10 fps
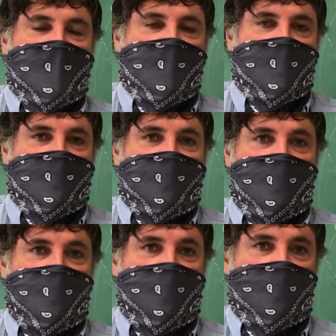And if you're
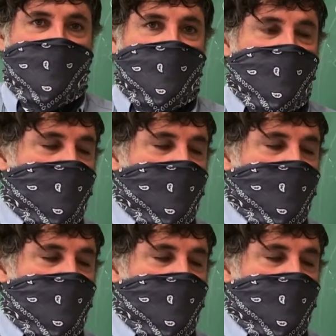at home,